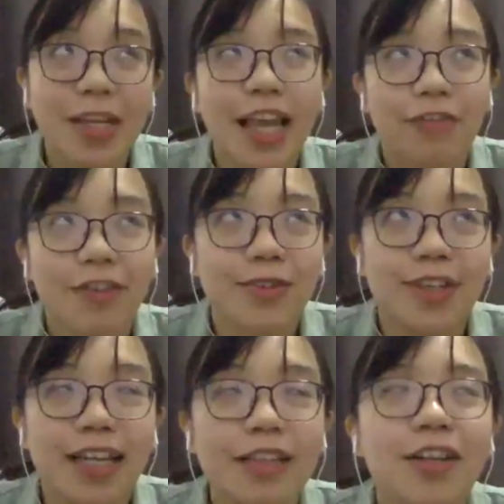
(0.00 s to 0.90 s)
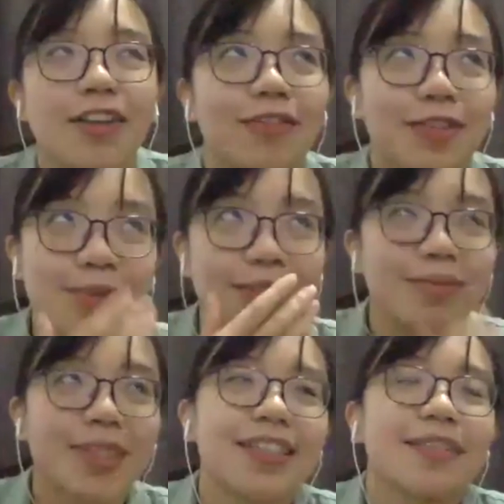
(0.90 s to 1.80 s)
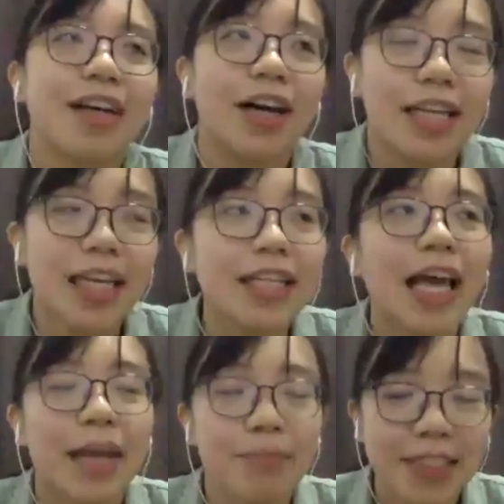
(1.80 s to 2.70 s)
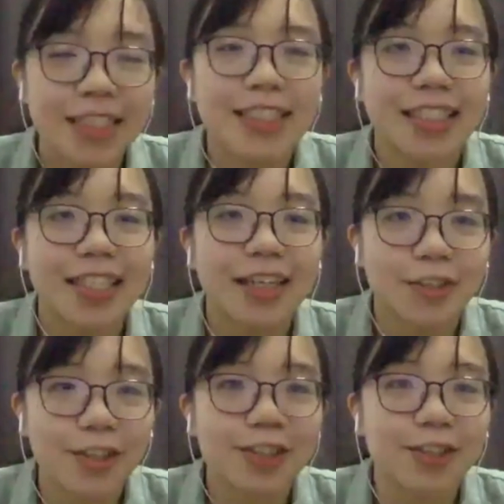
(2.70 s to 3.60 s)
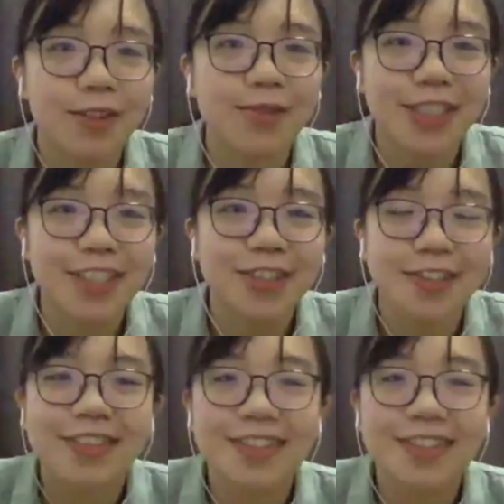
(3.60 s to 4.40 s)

everyone, not everyone, but it happens across all races.